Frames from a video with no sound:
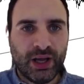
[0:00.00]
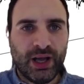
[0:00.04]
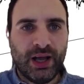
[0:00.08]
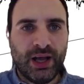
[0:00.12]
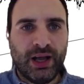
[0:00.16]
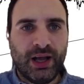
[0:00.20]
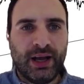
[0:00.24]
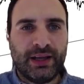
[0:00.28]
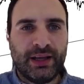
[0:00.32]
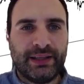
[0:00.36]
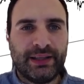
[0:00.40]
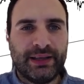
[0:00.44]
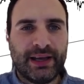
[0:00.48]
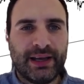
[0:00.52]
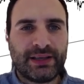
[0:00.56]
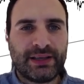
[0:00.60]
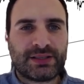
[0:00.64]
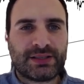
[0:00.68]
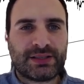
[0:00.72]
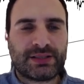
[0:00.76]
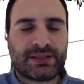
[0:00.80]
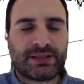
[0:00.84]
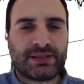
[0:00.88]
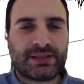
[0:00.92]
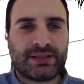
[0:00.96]

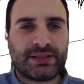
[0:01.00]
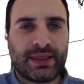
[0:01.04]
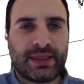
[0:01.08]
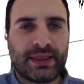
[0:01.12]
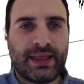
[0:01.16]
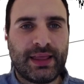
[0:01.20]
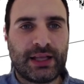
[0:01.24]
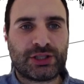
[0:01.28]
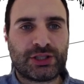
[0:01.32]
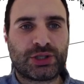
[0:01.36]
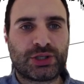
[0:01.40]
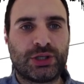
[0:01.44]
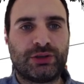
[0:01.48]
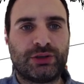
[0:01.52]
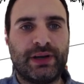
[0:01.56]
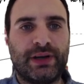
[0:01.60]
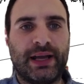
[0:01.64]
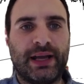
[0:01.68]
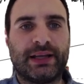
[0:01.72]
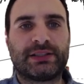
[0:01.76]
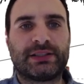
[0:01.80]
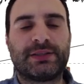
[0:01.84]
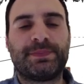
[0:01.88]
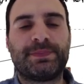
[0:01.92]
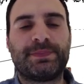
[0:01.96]
Yes, that's
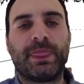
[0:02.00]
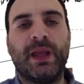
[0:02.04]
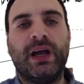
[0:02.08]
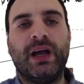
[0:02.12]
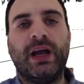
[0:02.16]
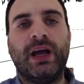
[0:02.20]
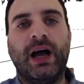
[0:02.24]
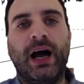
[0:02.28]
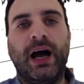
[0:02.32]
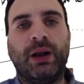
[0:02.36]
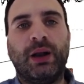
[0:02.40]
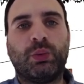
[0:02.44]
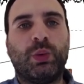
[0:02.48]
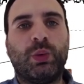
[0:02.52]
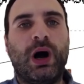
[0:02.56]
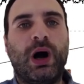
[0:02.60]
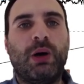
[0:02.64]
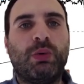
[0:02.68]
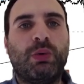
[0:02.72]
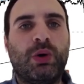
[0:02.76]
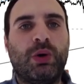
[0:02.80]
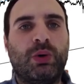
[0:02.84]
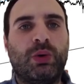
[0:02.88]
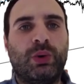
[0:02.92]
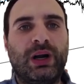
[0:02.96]
correct. And what
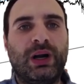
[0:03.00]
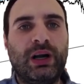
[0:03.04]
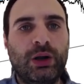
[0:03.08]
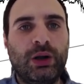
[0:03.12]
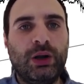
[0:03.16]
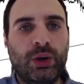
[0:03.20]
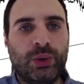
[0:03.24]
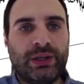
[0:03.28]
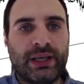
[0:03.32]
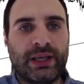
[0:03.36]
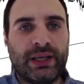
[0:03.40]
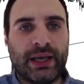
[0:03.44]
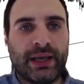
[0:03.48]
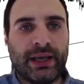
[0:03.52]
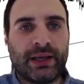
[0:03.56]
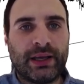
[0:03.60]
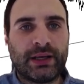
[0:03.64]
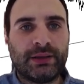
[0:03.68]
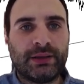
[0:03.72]
we were looking,